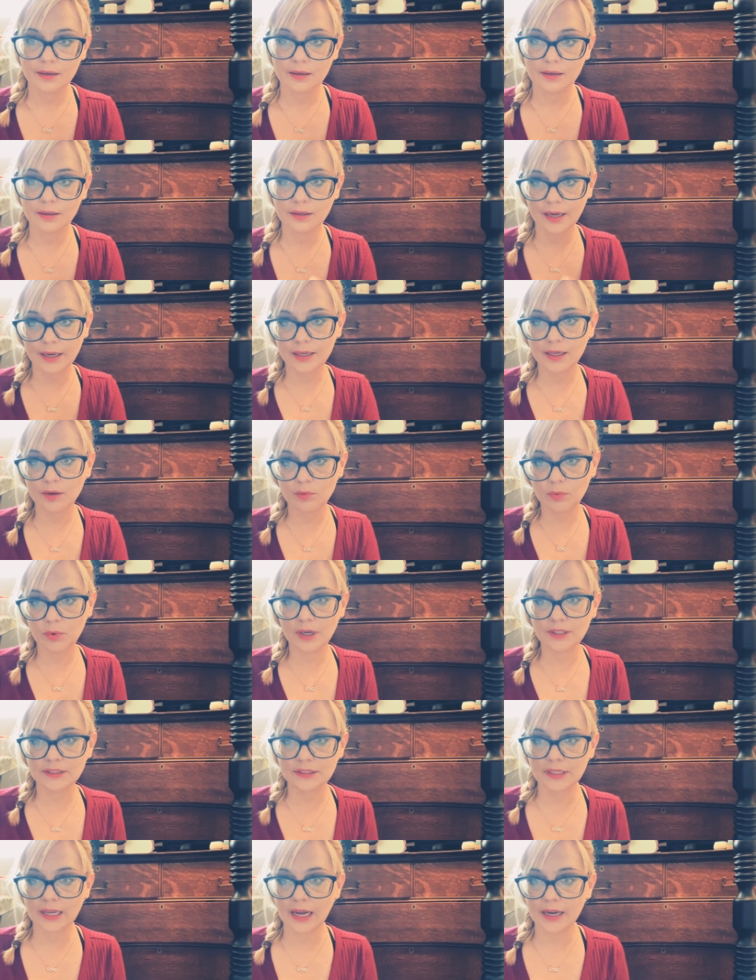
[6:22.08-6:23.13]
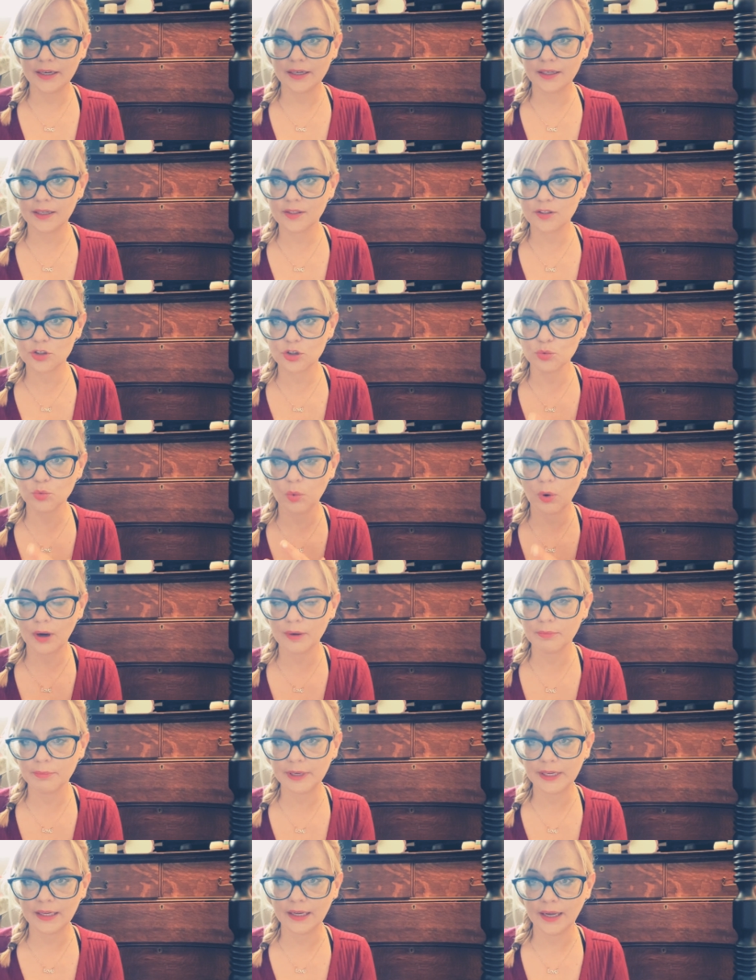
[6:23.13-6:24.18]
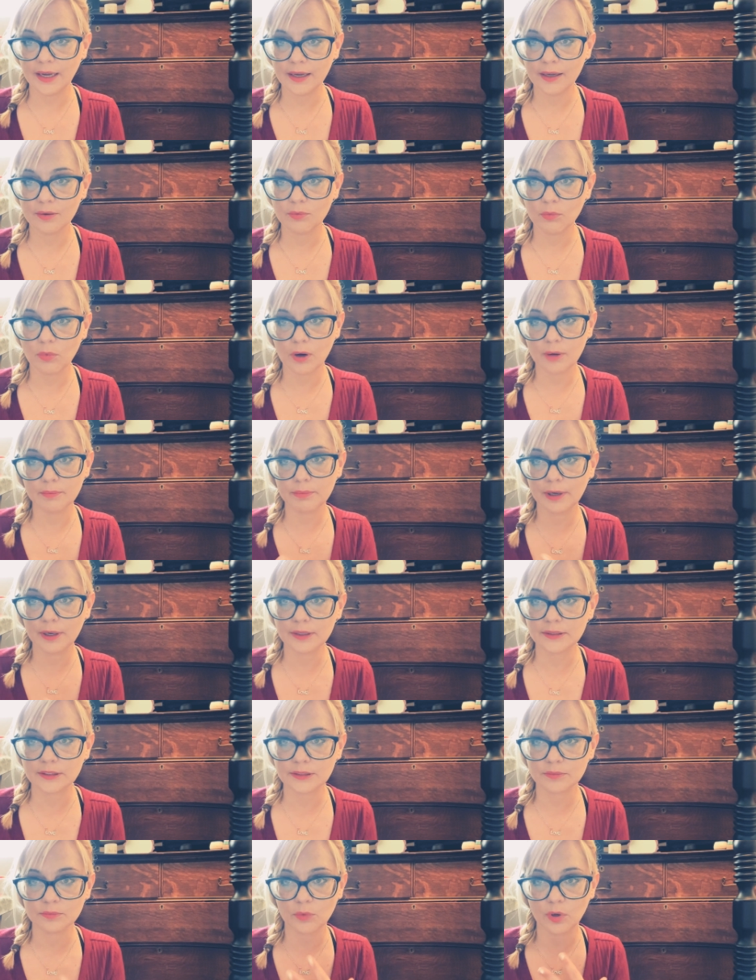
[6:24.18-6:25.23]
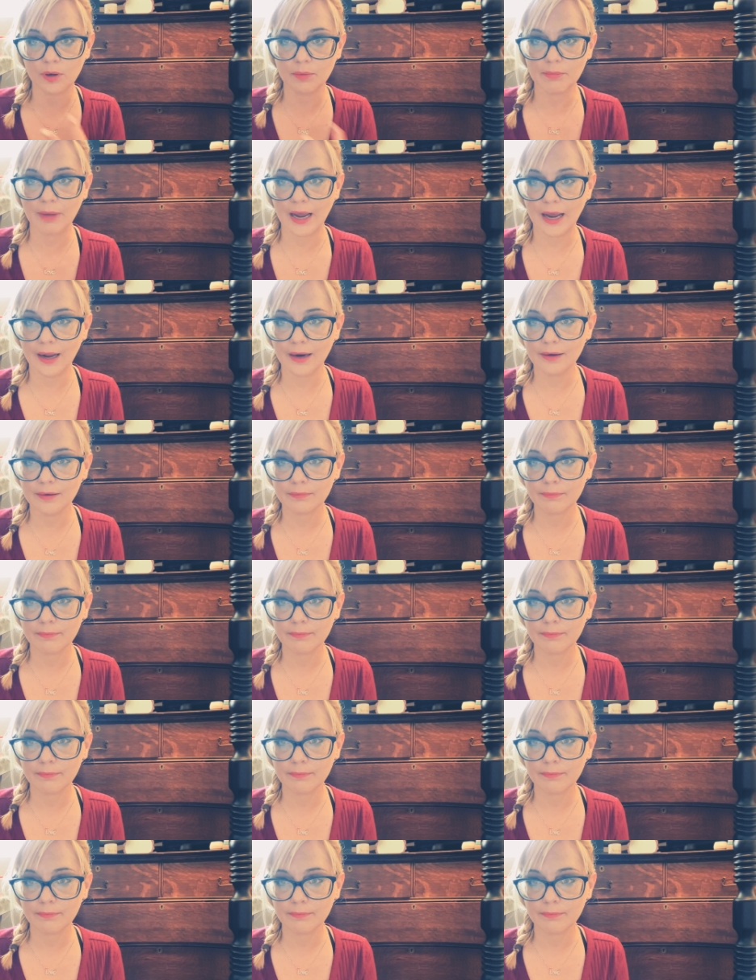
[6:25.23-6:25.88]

like it was then into one being, one person, one man.